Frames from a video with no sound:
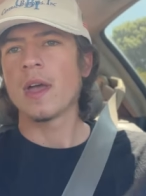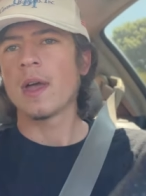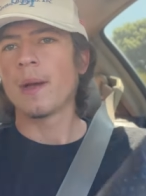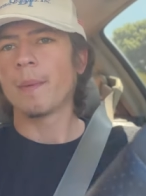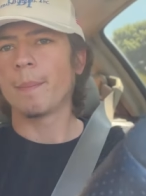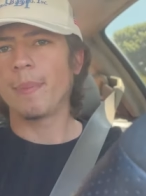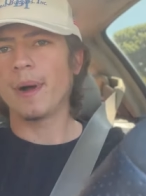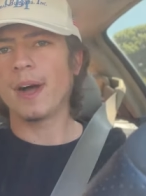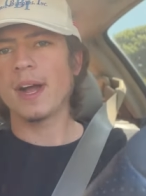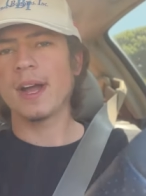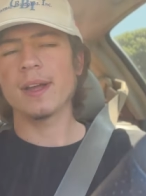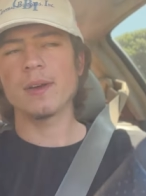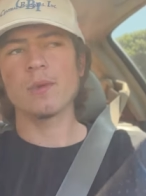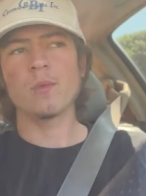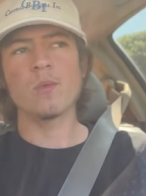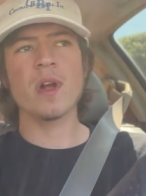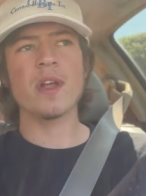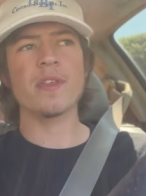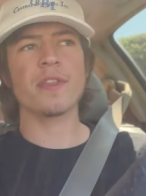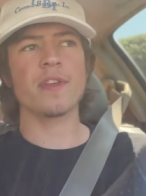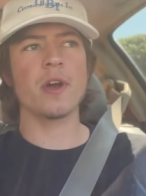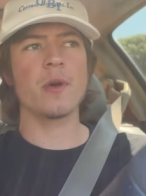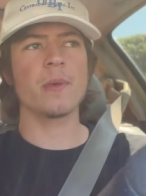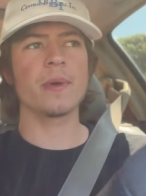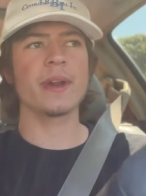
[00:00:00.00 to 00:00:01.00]
but
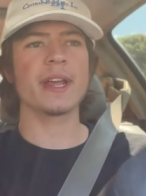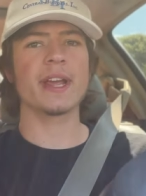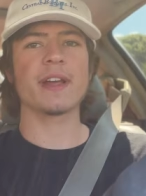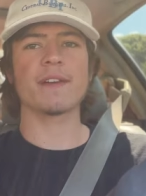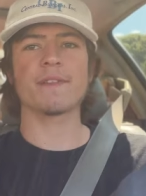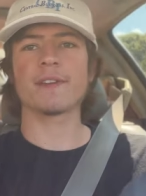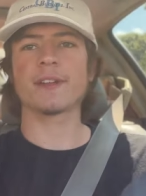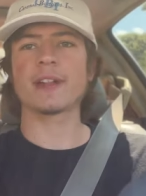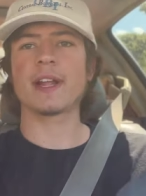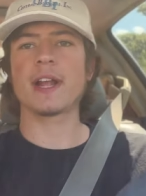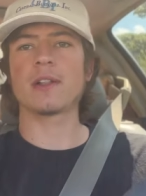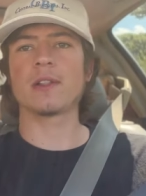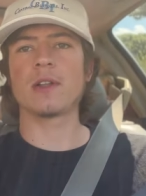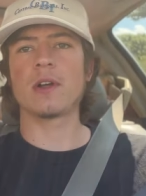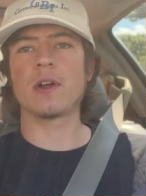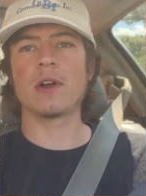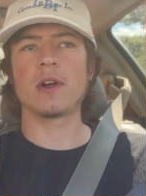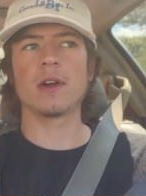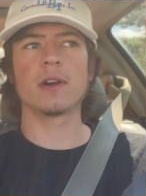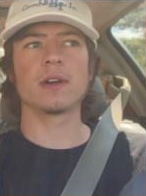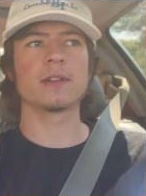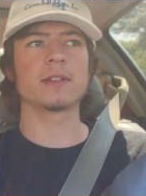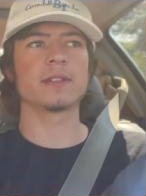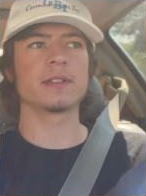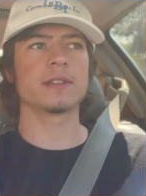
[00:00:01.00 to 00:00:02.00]
with owning it for that
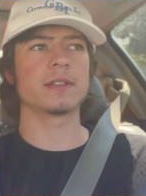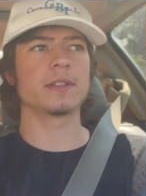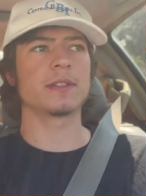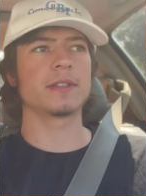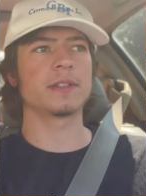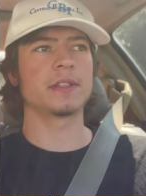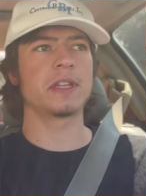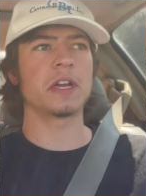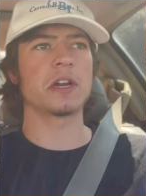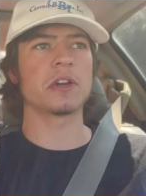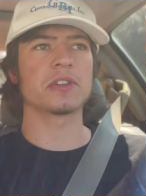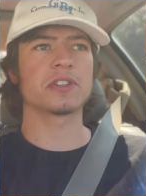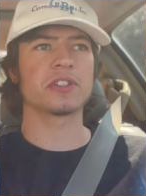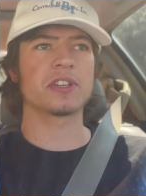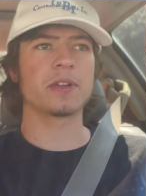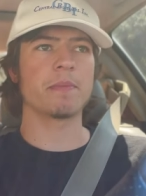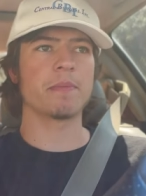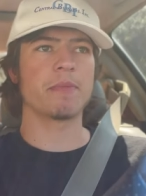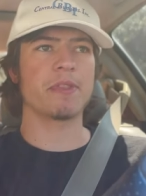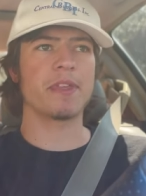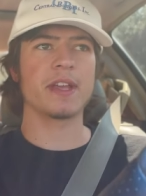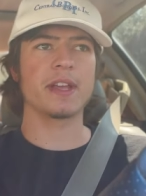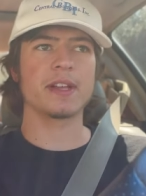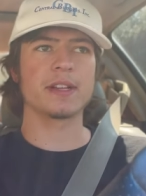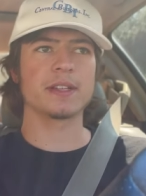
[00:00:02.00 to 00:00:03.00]
long, there's some
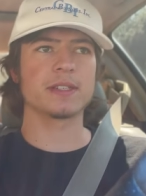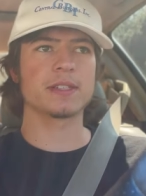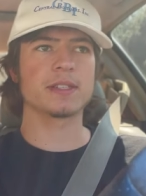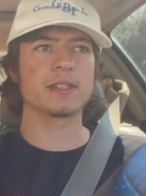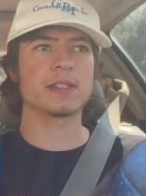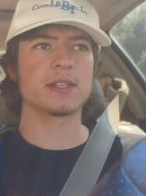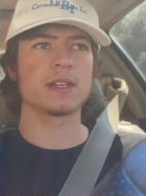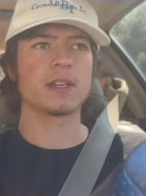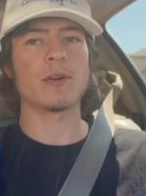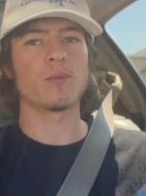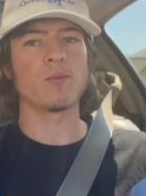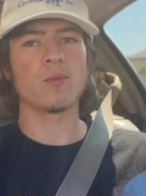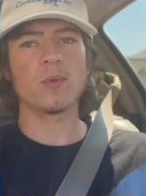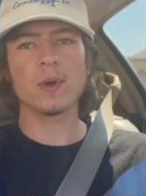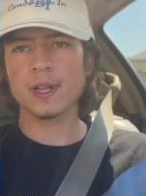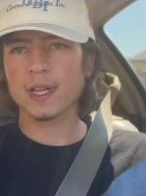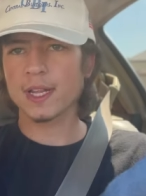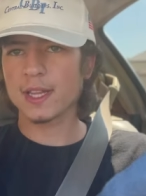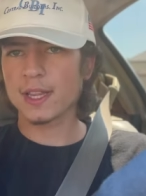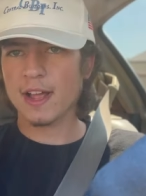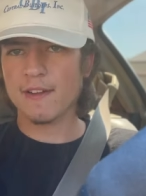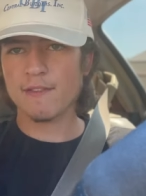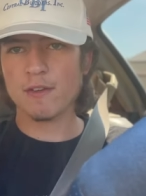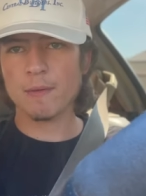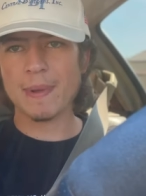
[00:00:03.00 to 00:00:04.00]
things really
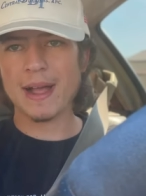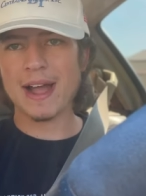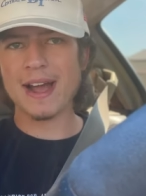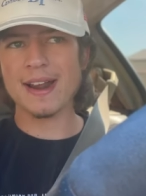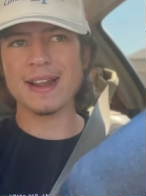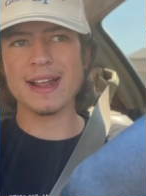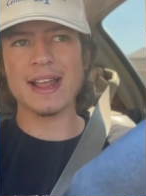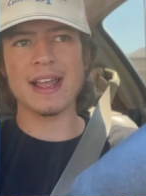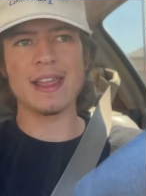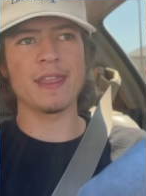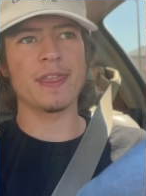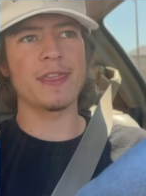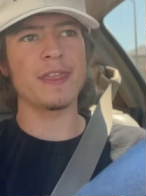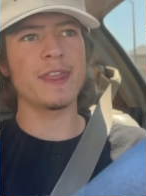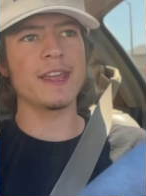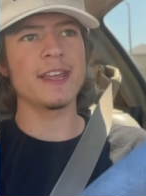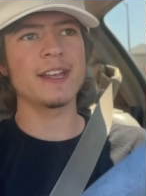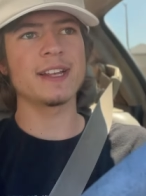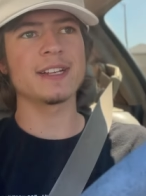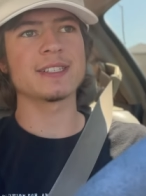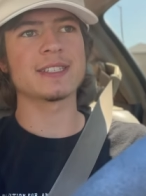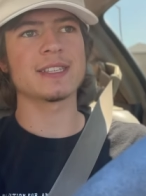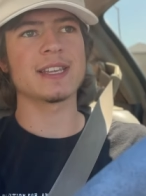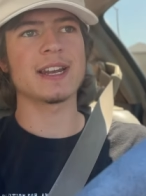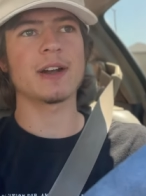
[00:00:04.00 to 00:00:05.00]
love about it and
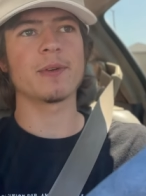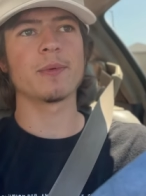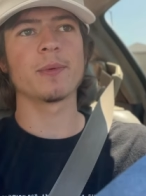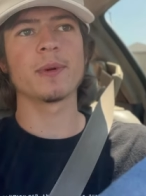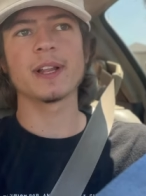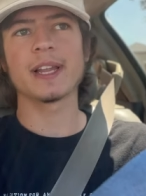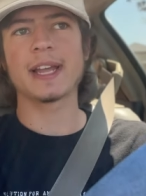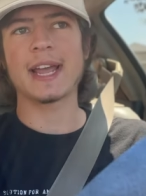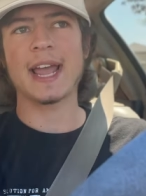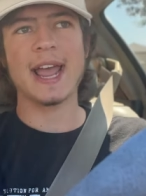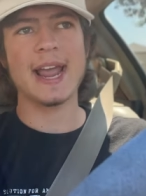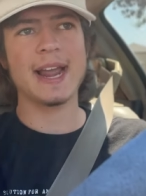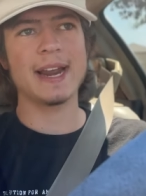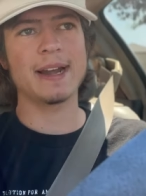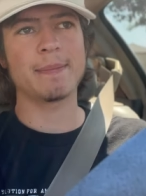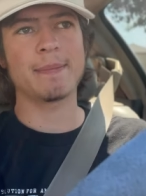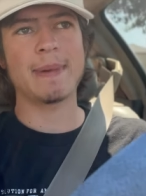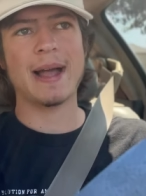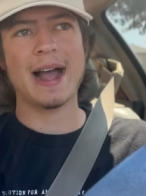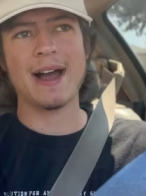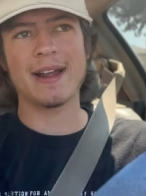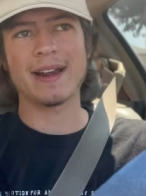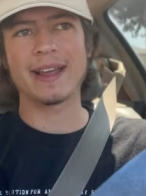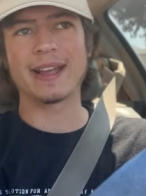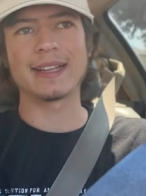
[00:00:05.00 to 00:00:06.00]
things that I really hate
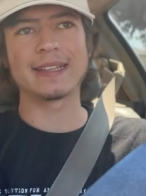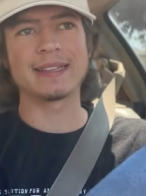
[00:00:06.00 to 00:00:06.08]
about it.